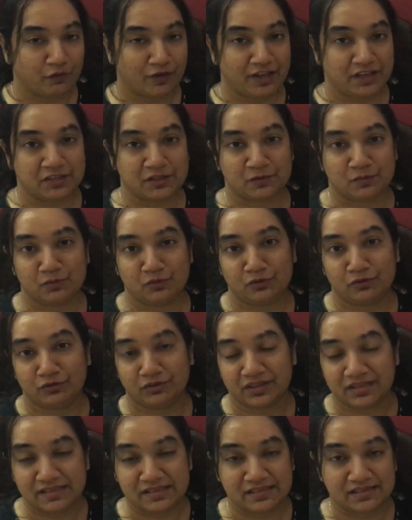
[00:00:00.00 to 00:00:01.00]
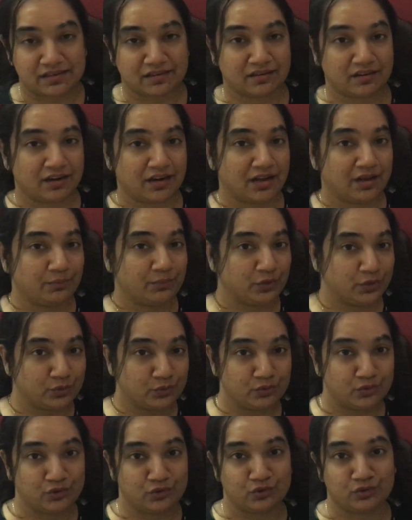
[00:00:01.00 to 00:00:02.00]
Facebook, Instagram,
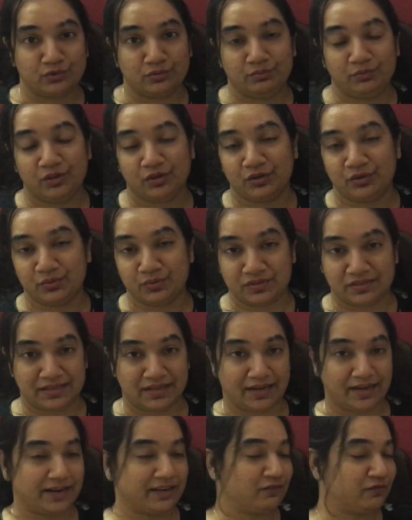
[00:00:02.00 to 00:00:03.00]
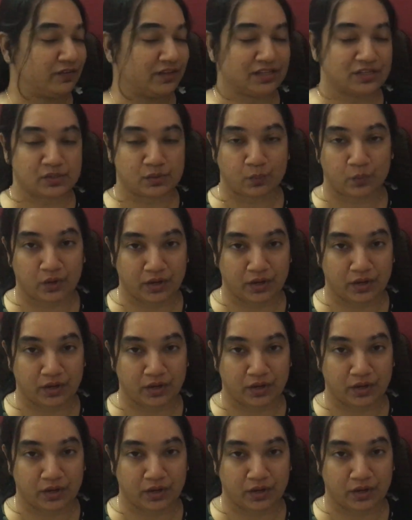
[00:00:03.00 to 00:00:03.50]
YouTube, you're using Netflix,